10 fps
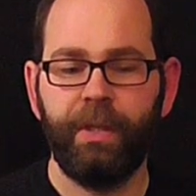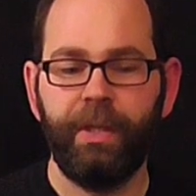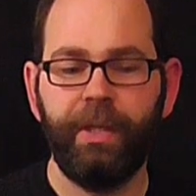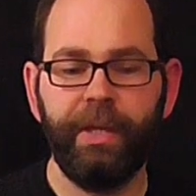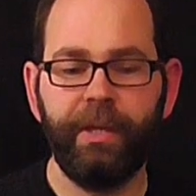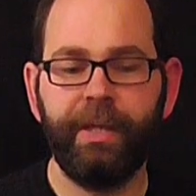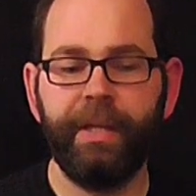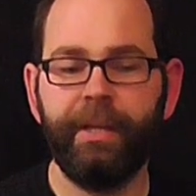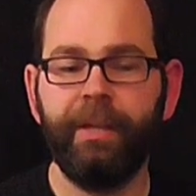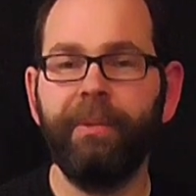Yeah, I
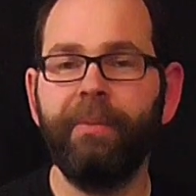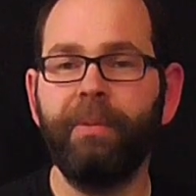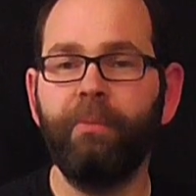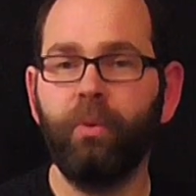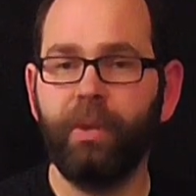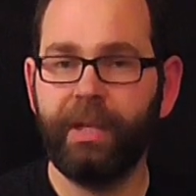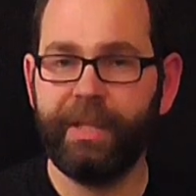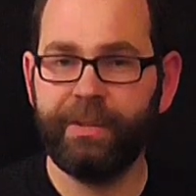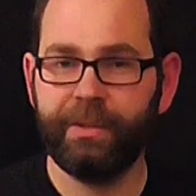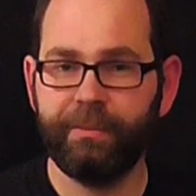get it, they may be more
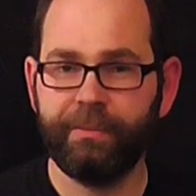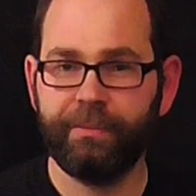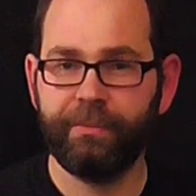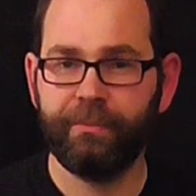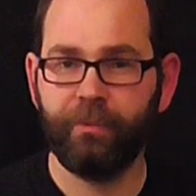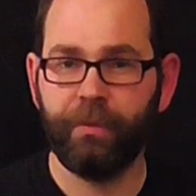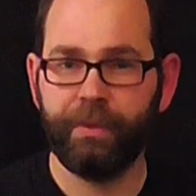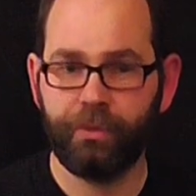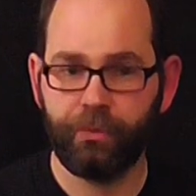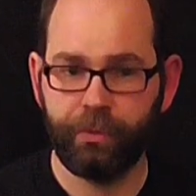elite rather
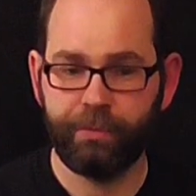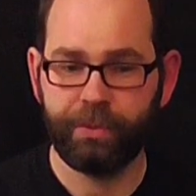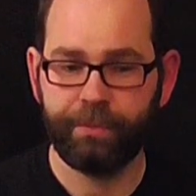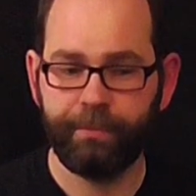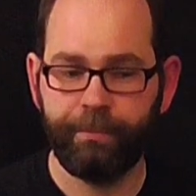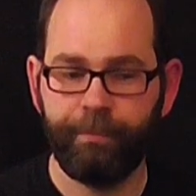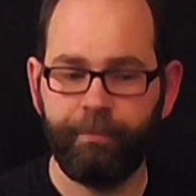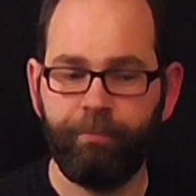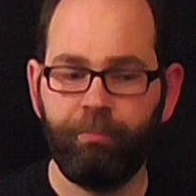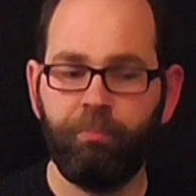than troops.
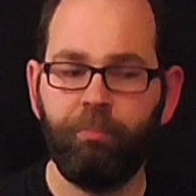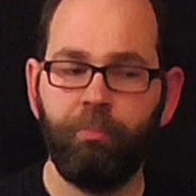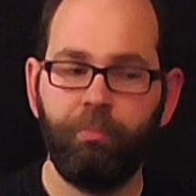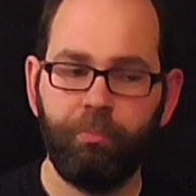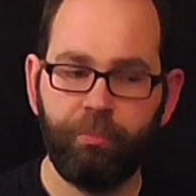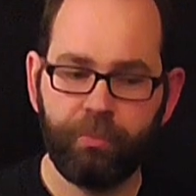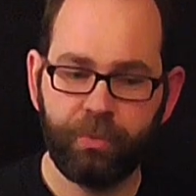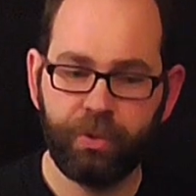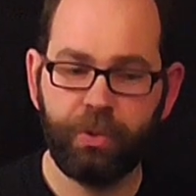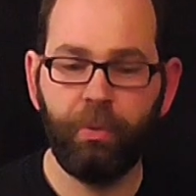
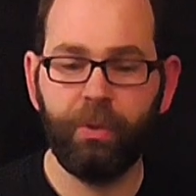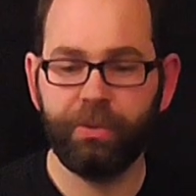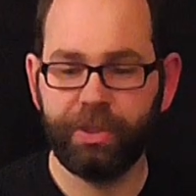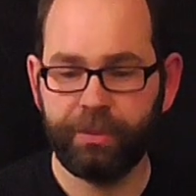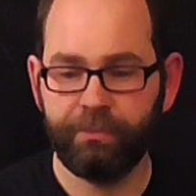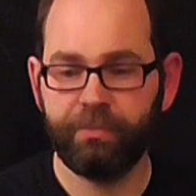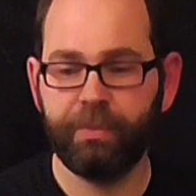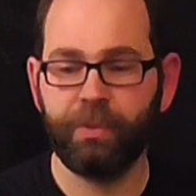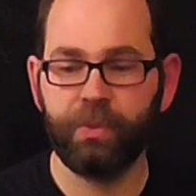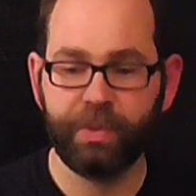So you might not see them
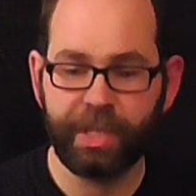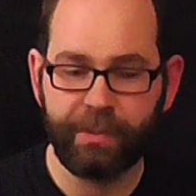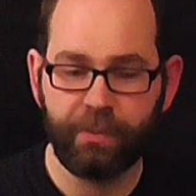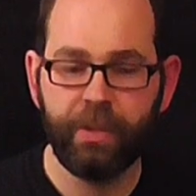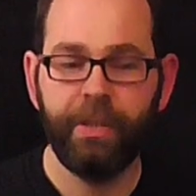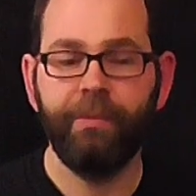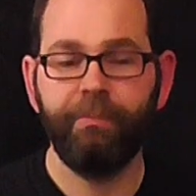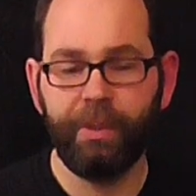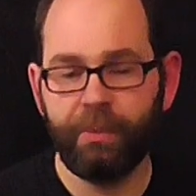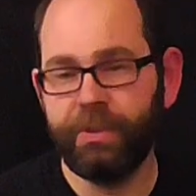so much on the table.
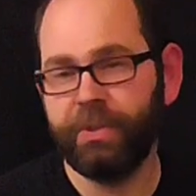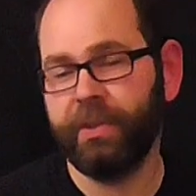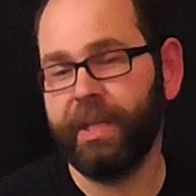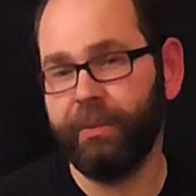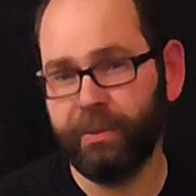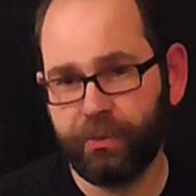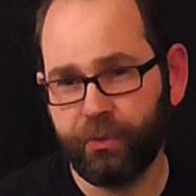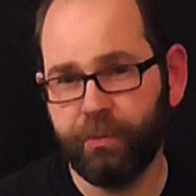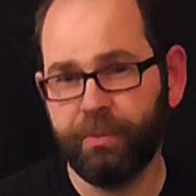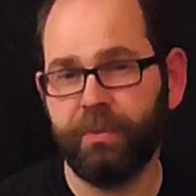People used to take them in
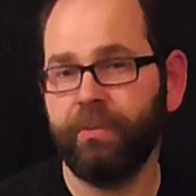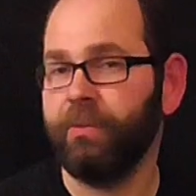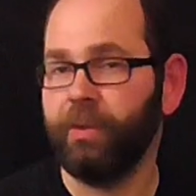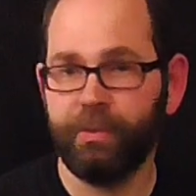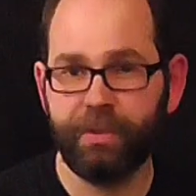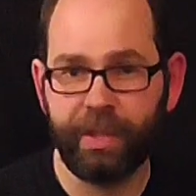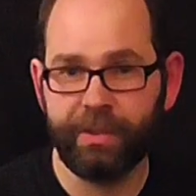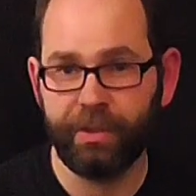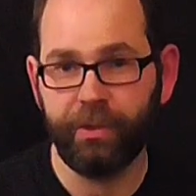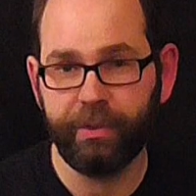troops. Those
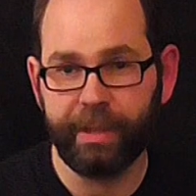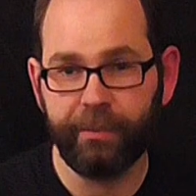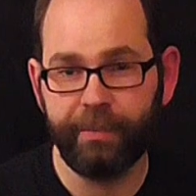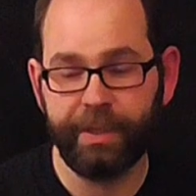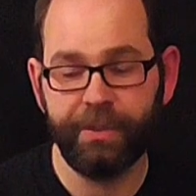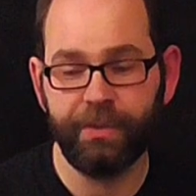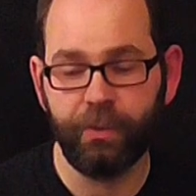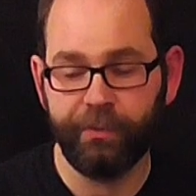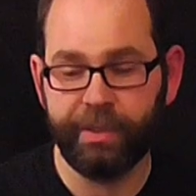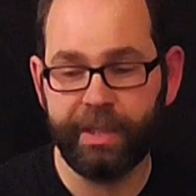days are gone now because
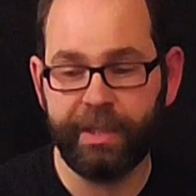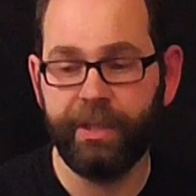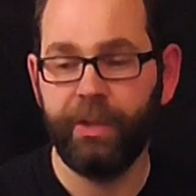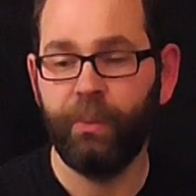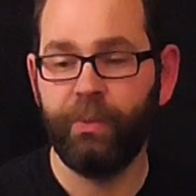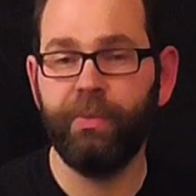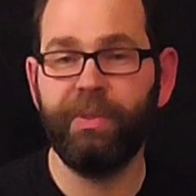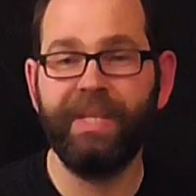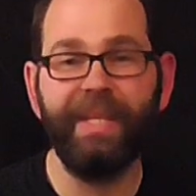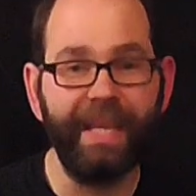obviously you don't
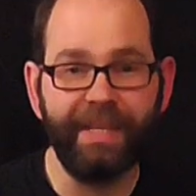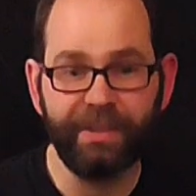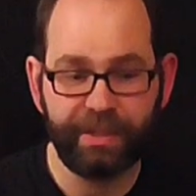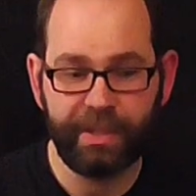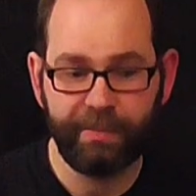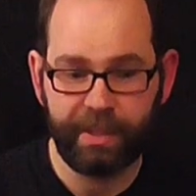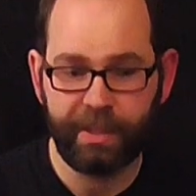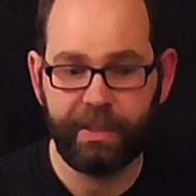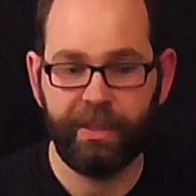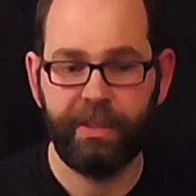need to gain CP.